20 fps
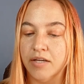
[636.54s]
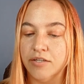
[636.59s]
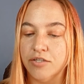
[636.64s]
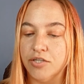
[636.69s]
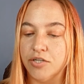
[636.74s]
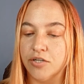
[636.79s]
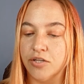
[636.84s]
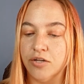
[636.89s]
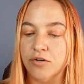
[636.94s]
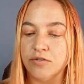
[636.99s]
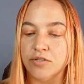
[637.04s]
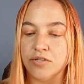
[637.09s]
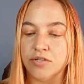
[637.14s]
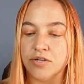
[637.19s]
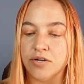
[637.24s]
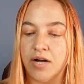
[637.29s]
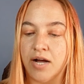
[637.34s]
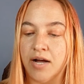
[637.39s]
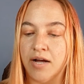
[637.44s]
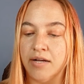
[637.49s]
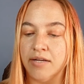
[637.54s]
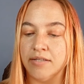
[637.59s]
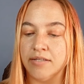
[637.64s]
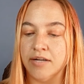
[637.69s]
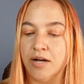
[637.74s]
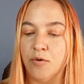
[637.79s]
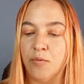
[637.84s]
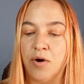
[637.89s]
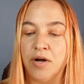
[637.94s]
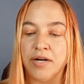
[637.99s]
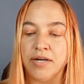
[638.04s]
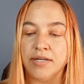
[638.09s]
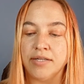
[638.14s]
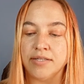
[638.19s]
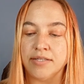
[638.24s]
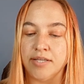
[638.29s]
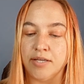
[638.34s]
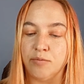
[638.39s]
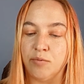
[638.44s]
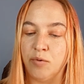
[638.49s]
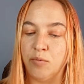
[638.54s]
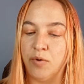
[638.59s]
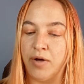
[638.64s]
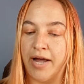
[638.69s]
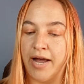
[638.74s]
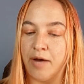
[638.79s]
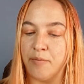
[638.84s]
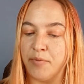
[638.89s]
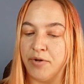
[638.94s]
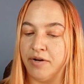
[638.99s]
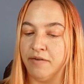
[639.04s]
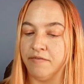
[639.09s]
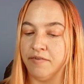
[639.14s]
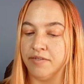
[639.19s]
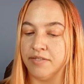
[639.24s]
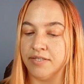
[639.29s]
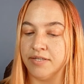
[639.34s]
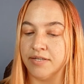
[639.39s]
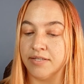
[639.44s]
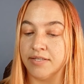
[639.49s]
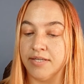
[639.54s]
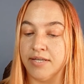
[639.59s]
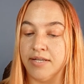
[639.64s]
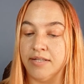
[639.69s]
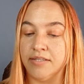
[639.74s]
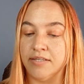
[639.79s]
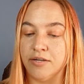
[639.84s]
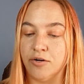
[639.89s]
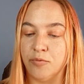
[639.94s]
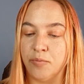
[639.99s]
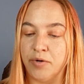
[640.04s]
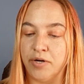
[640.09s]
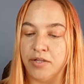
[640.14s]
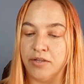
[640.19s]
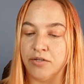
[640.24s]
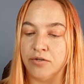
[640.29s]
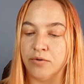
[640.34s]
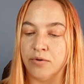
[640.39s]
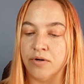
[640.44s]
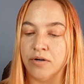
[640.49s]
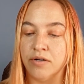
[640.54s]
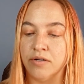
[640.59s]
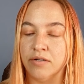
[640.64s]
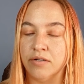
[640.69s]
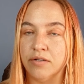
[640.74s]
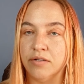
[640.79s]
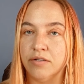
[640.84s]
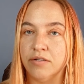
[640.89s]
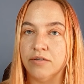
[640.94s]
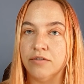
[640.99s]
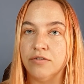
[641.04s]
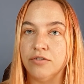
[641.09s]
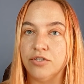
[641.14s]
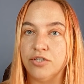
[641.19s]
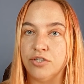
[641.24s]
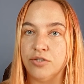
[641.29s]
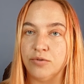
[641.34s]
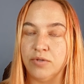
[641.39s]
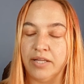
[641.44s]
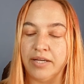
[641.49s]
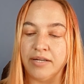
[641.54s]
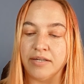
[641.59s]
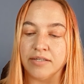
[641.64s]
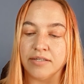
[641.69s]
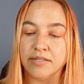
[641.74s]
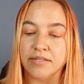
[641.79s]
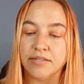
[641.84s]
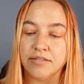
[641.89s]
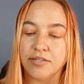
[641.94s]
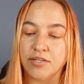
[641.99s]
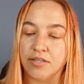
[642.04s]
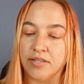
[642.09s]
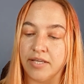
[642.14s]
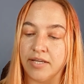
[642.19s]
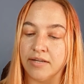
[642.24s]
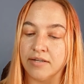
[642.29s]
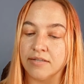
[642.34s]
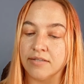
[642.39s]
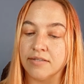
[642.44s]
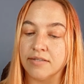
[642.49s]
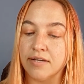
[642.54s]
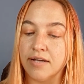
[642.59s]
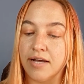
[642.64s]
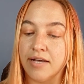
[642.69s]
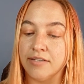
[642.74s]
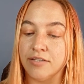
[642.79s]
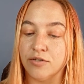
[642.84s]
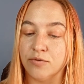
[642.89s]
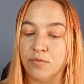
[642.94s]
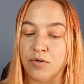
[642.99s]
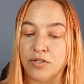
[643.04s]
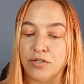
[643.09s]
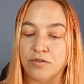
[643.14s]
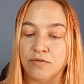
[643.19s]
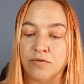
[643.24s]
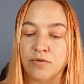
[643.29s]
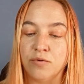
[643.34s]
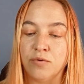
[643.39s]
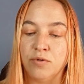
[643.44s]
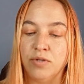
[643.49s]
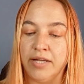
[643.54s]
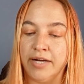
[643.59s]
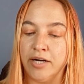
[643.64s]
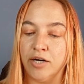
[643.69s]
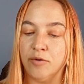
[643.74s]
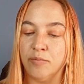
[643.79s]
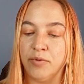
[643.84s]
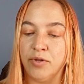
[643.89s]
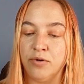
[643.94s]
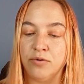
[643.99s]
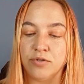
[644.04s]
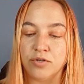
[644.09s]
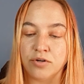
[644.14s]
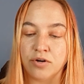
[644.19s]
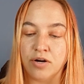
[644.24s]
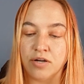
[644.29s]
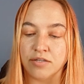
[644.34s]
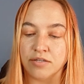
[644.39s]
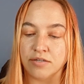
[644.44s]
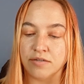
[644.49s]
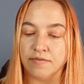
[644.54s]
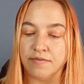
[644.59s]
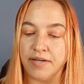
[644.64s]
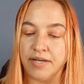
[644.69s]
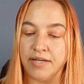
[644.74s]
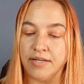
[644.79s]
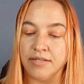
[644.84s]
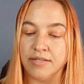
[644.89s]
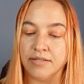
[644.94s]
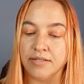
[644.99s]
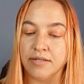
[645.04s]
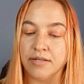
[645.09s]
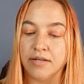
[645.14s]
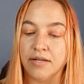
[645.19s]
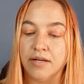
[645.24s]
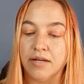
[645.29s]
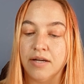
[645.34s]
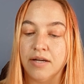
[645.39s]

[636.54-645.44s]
She closes her eyes, not wanting to see what will happen if it succeeds in opening the door. Too late, she thinks, as the rush of cool air blows across her face.